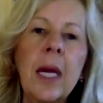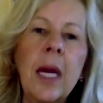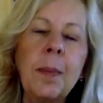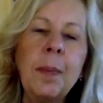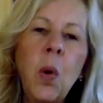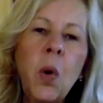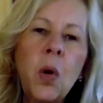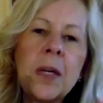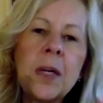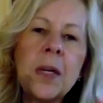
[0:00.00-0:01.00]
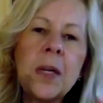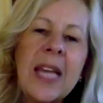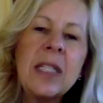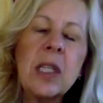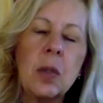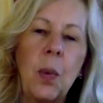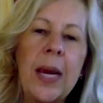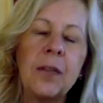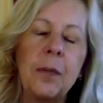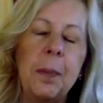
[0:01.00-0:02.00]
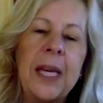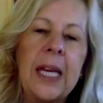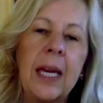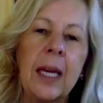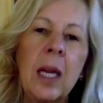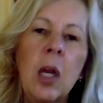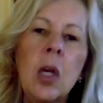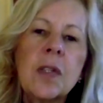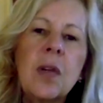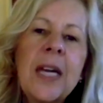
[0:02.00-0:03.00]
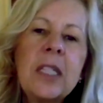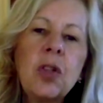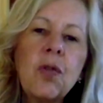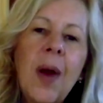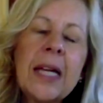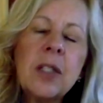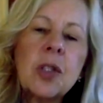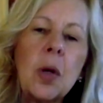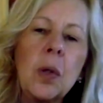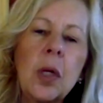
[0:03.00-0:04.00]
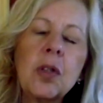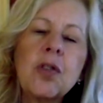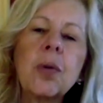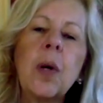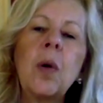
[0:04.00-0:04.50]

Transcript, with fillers: more centered way of being so that your dragons don't control